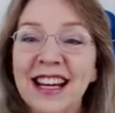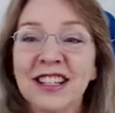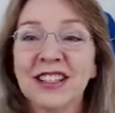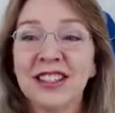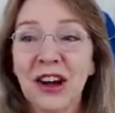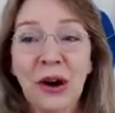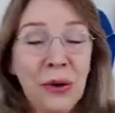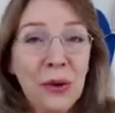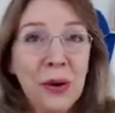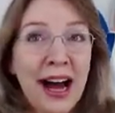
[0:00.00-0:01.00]

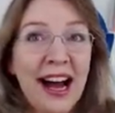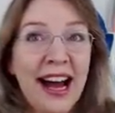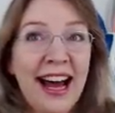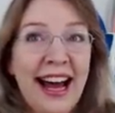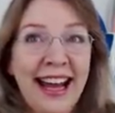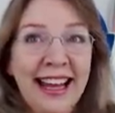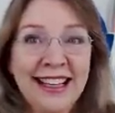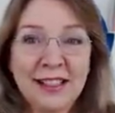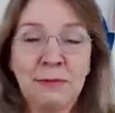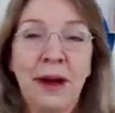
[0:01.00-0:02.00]
So
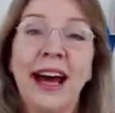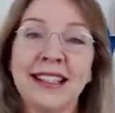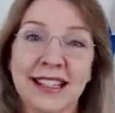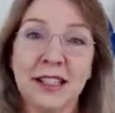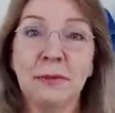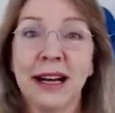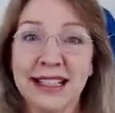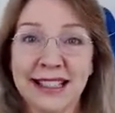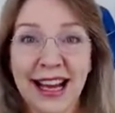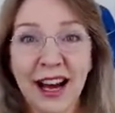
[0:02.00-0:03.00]
as bad as this
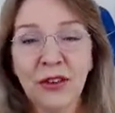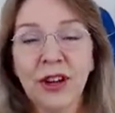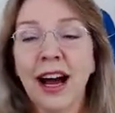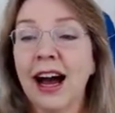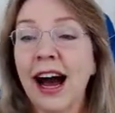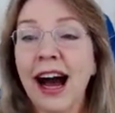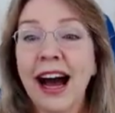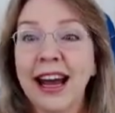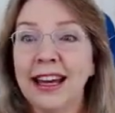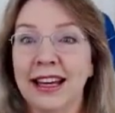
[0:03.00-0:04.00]
might sound,
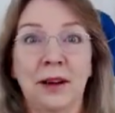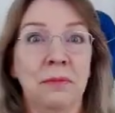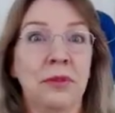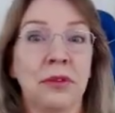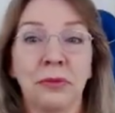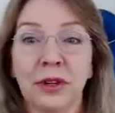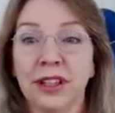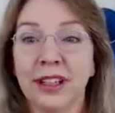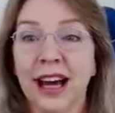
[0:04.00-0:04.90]
I am thrilled.